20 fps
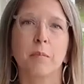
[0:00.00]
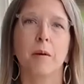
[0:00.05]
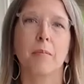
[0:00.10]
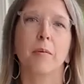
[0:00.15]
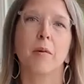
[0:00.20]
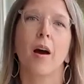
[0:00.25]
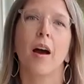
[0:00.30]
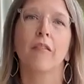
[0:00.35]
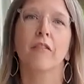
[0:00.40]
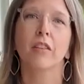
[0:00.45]

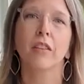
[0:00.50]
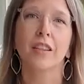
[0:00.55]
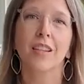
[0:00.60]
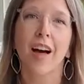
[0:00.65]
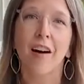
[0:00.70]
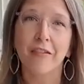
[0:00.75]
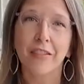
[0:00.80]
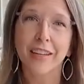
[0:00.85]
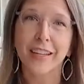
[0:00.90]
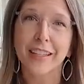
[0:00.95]
people have
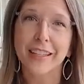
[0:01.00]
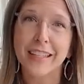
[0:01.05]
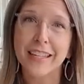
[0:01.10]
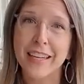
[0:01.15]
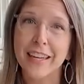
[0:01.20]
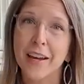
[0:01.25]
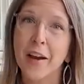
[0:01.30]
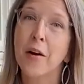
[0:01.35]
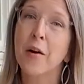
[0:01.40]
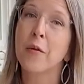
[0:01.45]

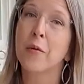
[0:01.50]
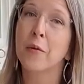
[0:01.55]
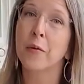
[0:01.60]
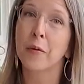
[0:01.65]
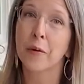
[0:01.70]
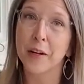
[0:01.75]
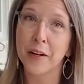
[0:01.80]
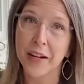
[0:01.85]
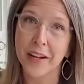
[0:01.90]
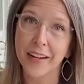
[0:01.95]
lovingly
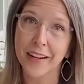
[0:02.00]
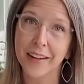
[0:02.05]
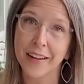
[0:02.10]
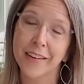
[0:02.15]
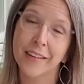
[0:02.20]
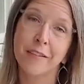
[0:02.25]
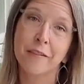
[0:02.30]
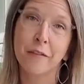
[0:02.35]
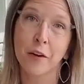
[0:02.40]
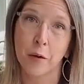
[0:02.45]

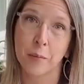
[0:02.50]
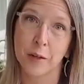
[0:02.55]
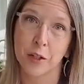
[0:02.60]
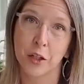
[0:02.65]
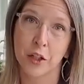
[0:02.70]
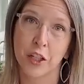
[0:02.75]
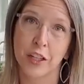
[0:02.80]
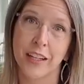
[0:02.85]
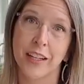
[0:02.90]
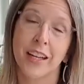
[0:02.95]

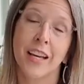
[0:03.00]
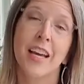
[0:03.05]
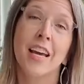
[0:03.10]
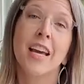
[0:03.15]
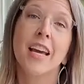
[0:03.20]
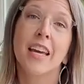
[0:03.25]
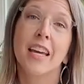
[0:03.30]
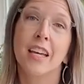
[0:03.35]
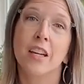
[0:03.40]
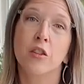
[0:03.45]
refurbished it
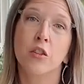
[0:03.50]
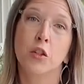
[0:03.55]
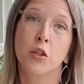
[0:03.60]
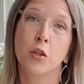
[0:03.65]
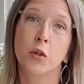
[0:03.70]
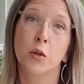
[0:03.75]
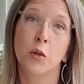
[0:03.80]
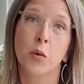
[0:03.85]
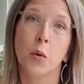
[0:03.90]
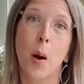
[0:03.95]

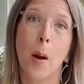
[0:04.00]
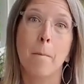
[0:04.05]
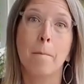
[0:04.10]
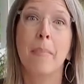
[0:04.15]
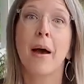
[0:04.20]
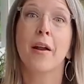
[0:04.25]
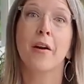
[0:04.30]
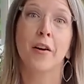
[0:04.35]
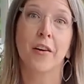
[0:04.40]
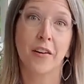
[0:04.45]
into
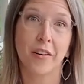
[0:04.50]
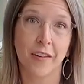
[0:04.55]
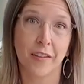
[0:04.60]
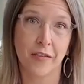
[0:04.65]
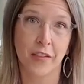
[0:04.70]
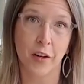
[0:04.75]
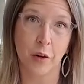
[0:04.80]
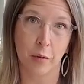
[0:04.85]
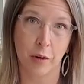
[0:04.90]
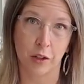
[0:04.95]
better
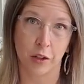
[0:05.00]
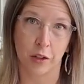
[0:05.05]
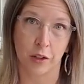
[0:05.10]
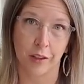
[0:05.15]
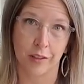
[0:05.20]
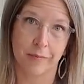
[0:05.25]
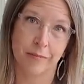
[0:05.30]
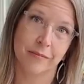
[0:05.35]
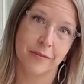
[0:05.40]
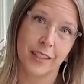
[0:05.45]
than
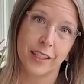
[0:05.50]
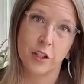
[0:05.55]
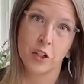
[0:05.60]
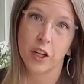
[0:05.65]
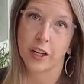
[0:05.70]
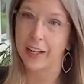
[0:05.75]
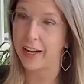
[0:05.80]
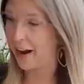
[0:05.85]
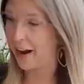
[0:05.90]
original. Let's check